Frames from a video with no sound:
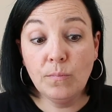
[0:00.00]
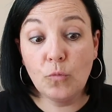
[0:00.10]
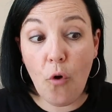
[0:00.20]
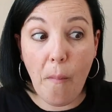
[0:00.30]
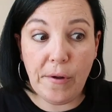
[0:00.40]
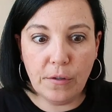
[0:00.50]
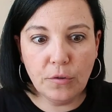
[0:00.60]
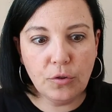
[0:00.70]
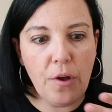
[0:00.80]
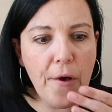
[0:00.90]
Throw them in
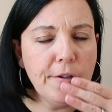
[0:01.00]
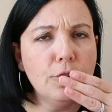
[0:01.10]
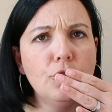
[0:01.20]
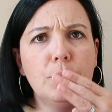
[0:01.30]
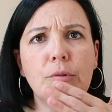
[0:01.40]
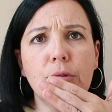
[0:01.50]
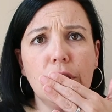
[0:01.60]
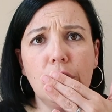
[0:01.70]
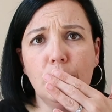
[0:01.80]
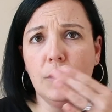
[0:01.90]
a salad. It would be
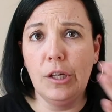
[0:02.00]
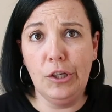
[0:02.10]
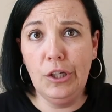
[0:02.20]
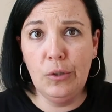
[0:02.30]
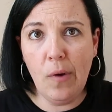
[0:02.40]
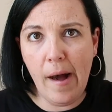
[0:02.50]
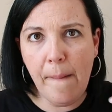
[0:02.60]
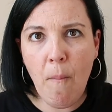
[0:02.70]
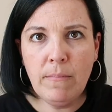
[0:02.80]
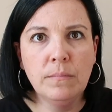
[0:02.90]
really good with like quinoa.